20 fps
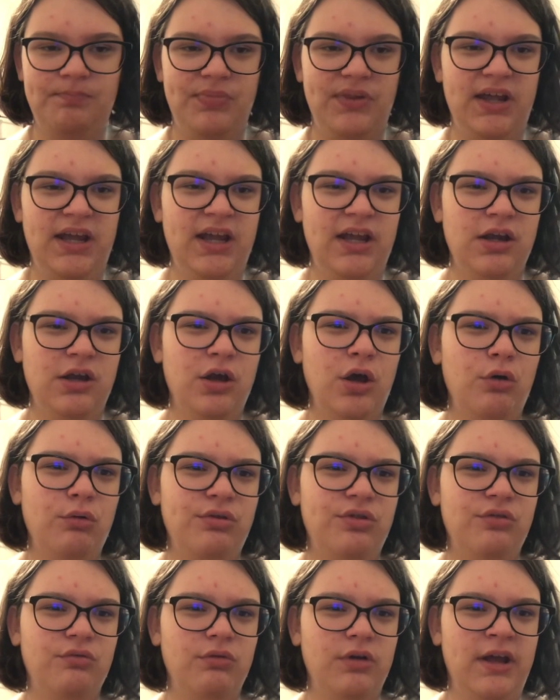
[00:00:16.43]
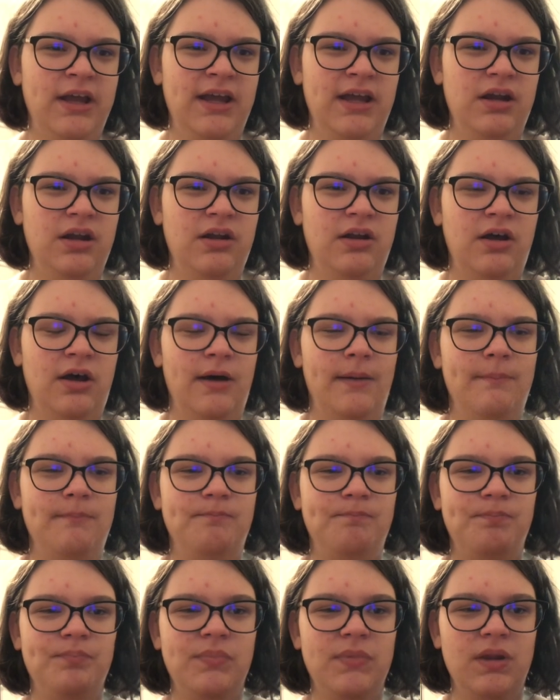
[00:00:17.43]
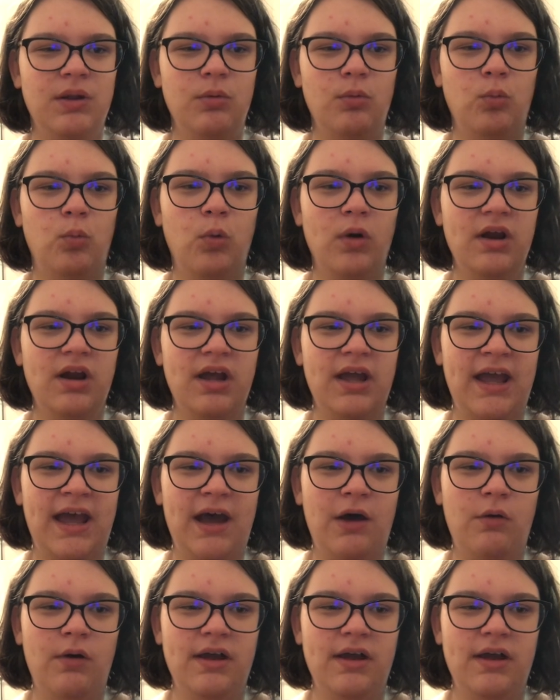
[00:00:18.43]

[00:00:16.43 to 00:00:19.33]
and go through, and how